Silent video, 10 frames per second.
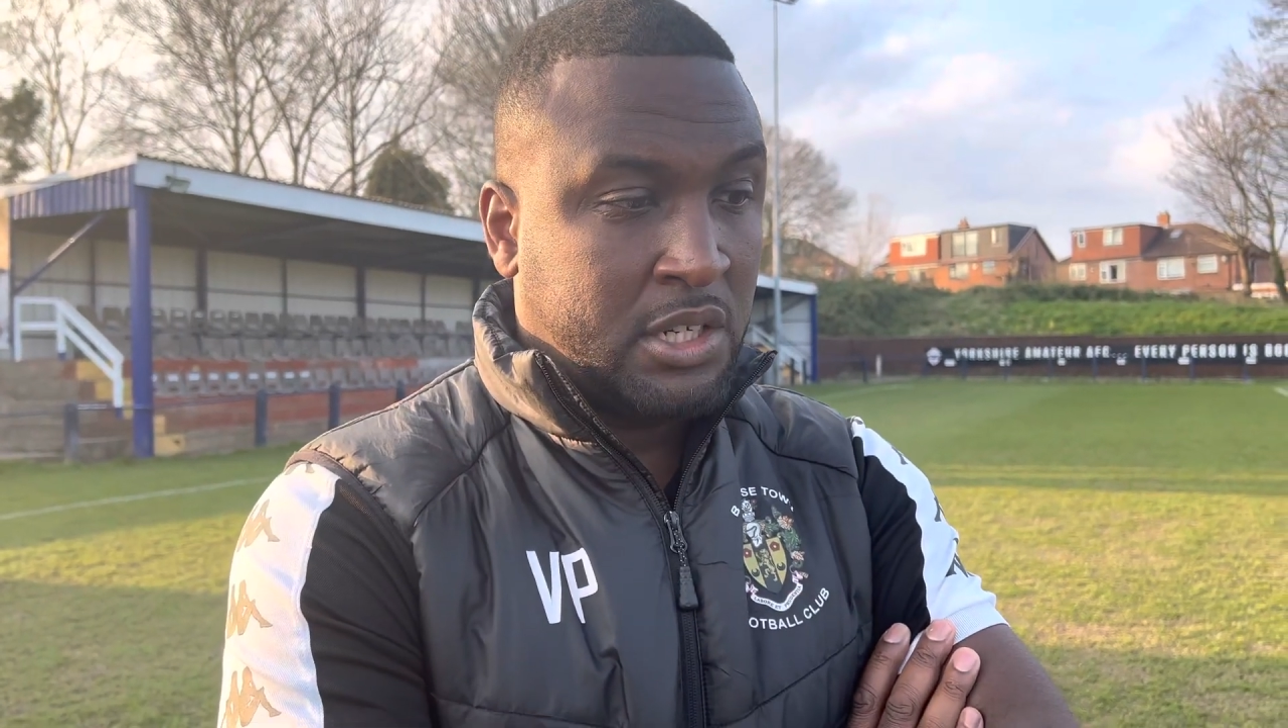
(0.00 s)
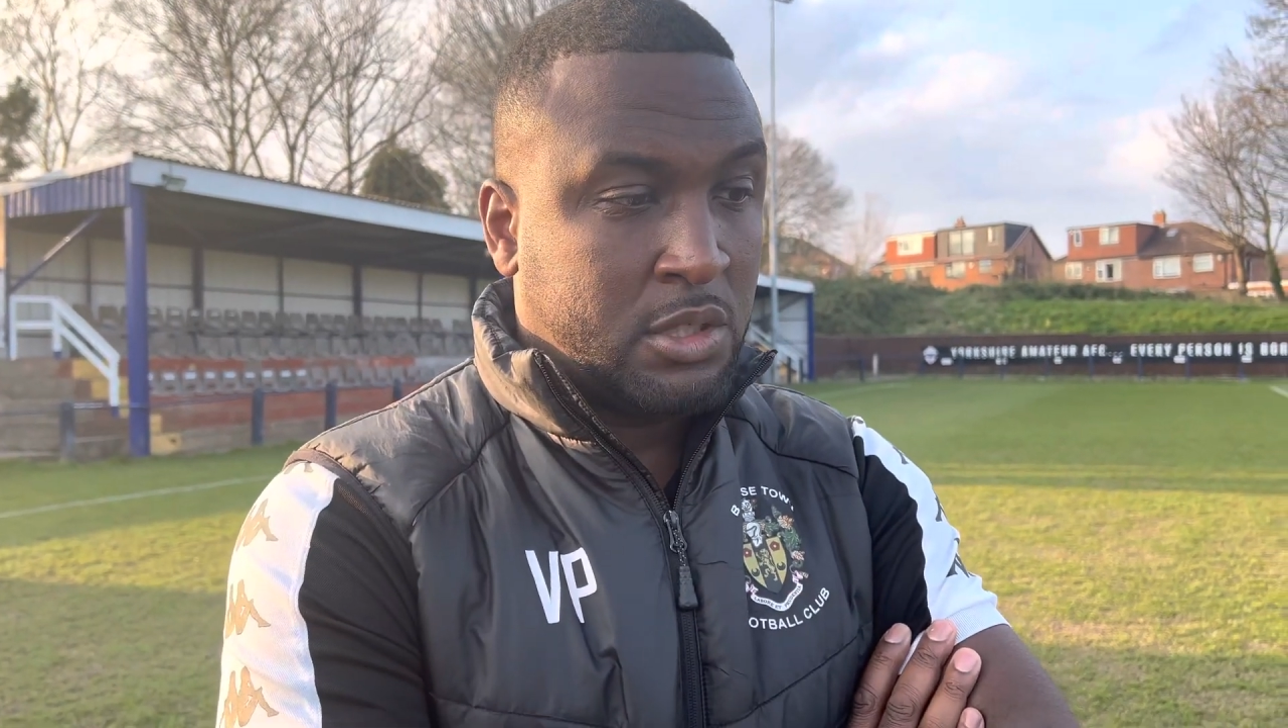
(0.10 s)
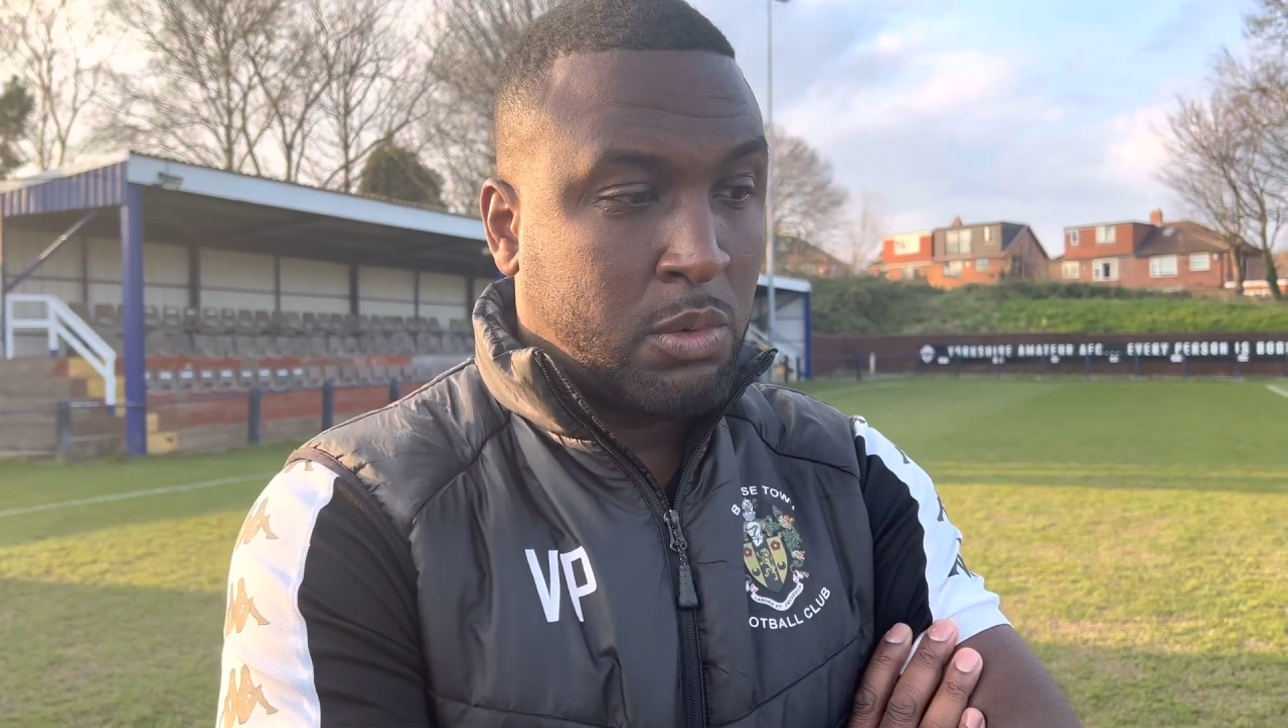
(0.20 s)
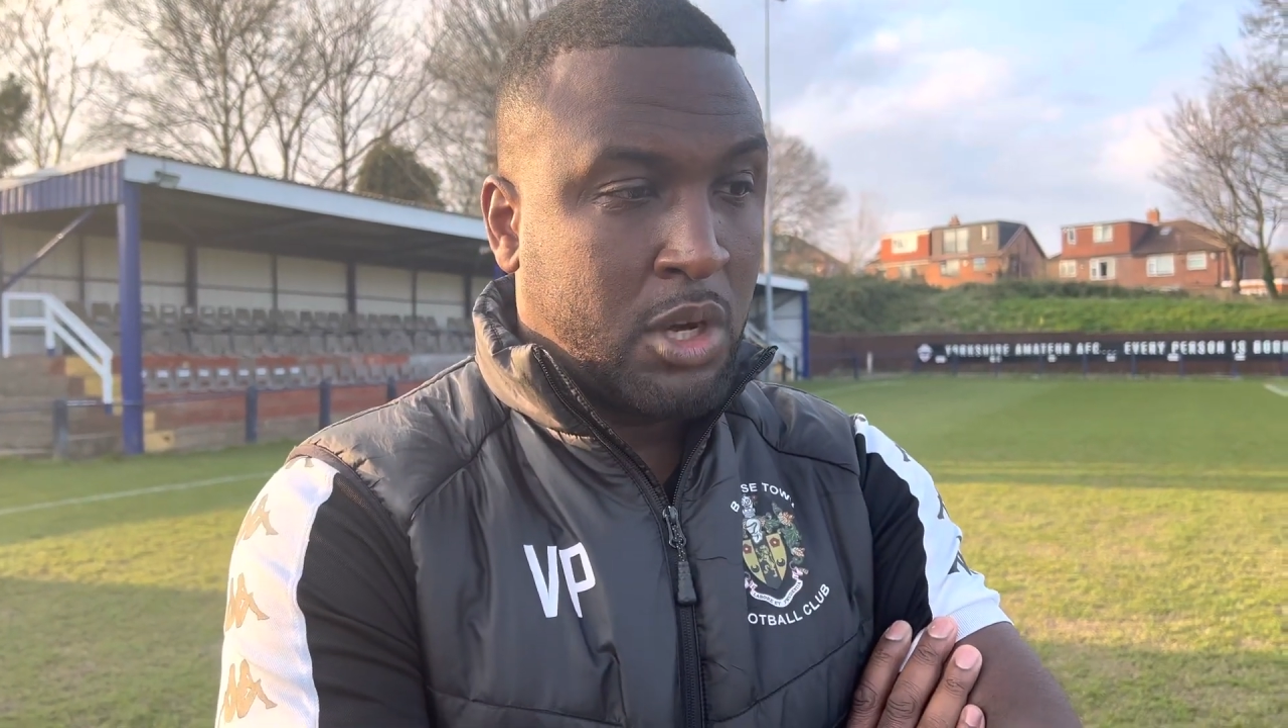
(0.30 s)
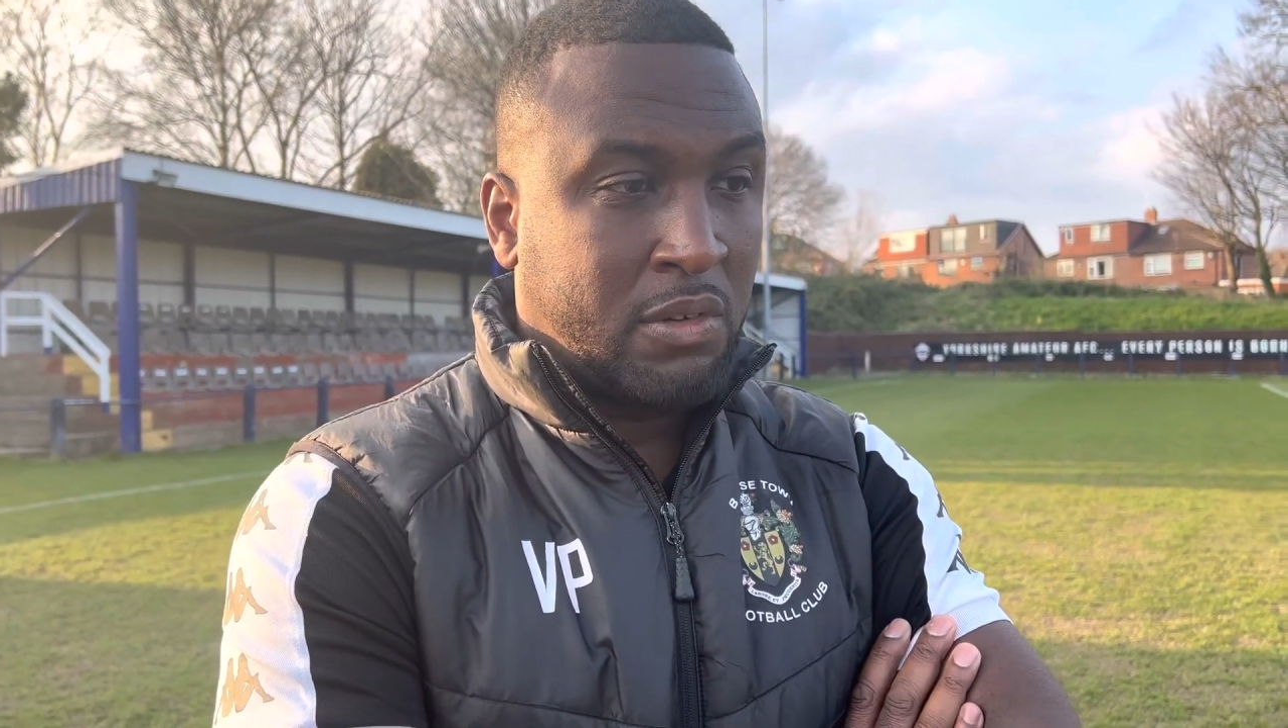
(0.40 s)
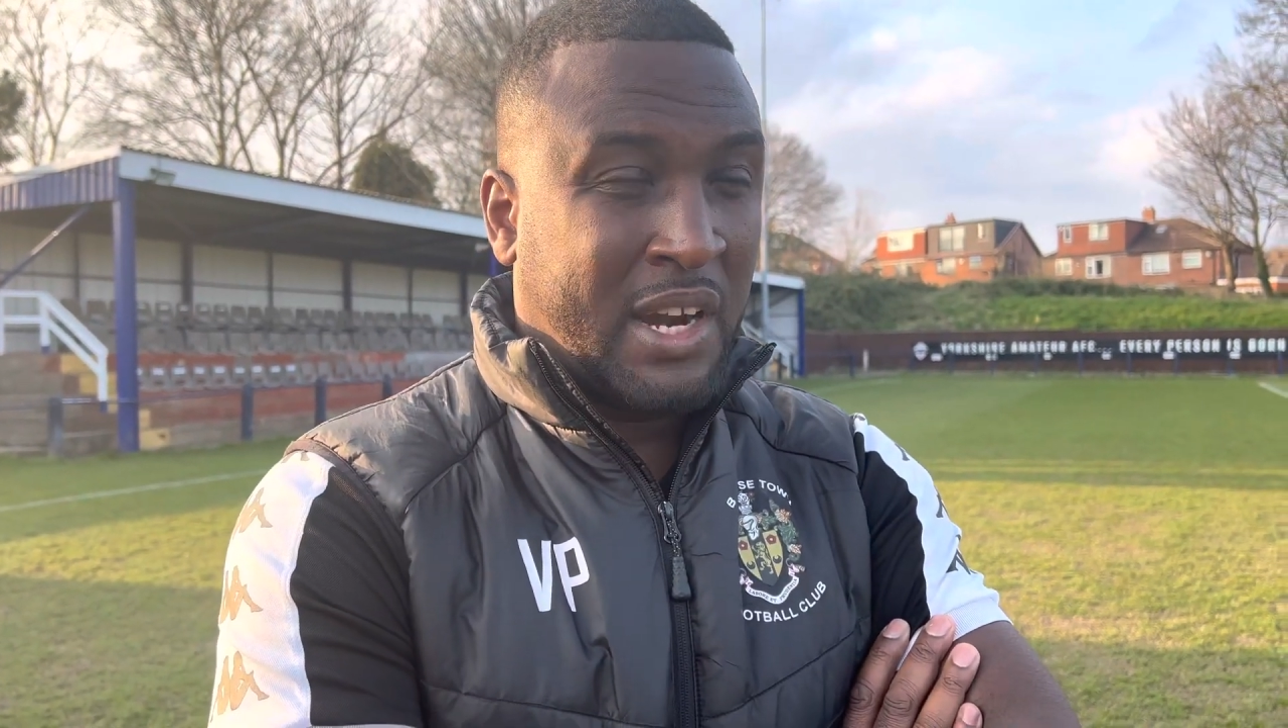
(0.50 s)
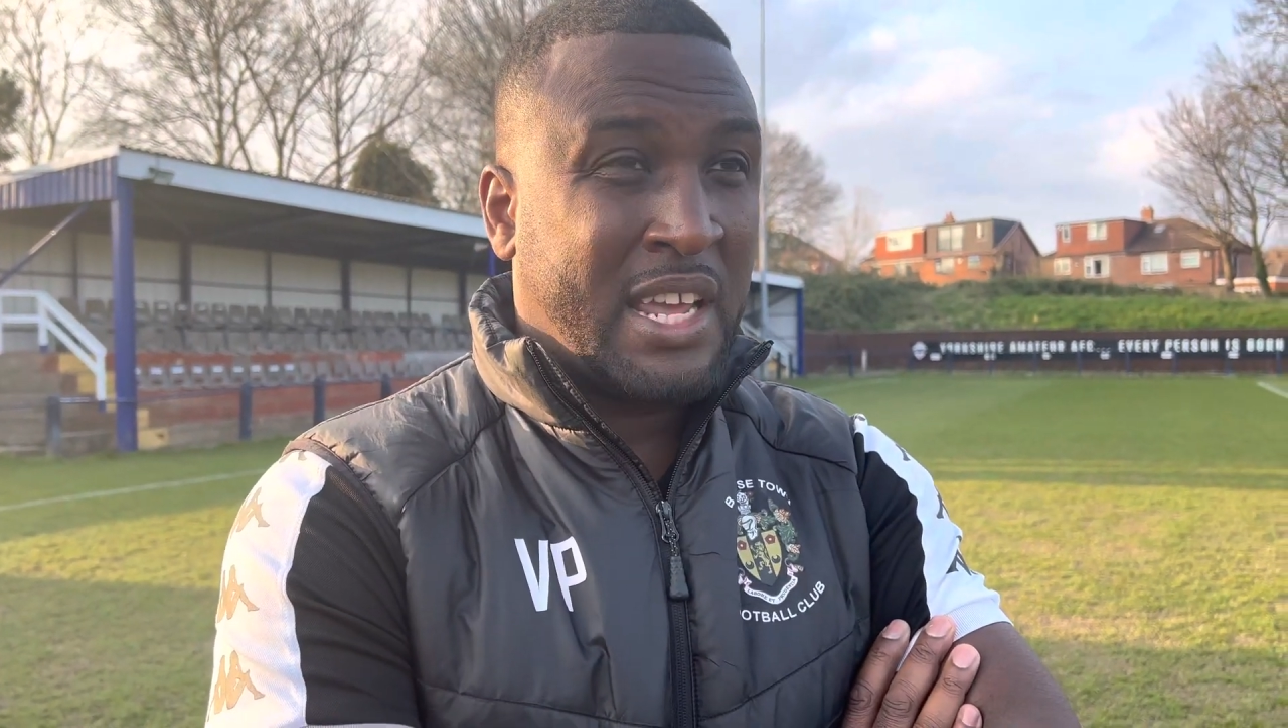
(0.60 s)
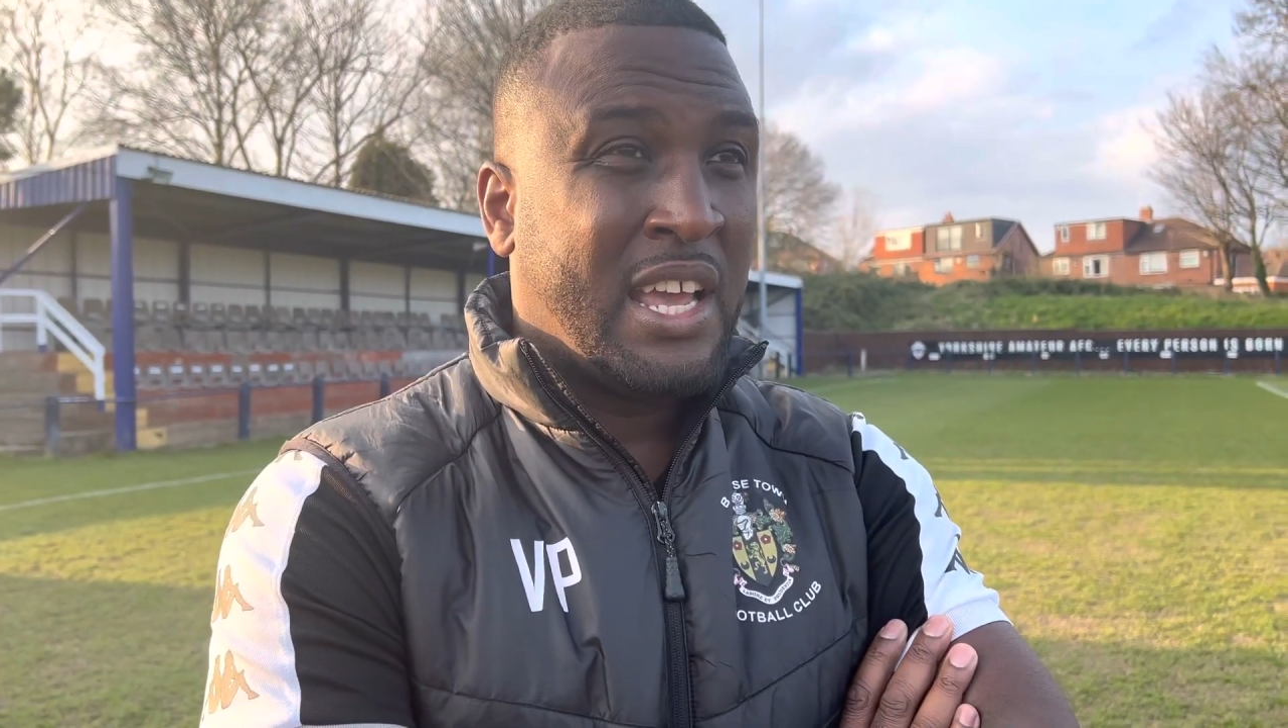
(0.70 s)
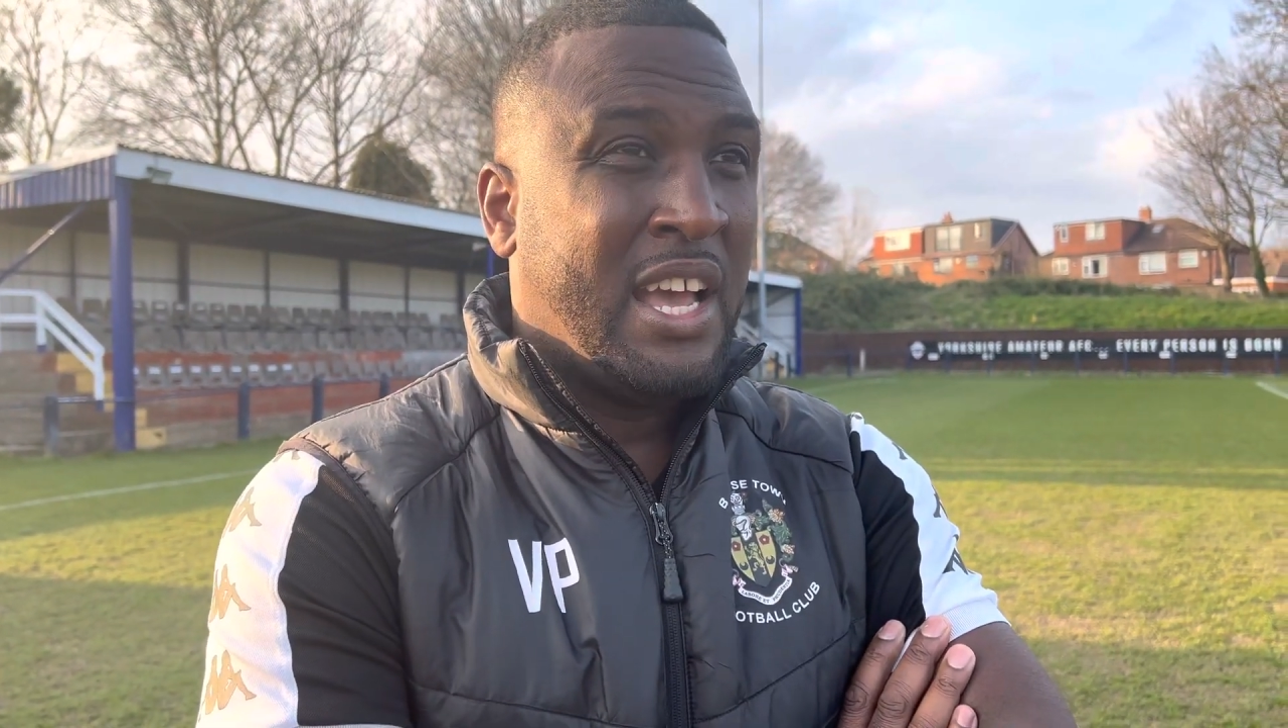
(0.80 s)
his work rate.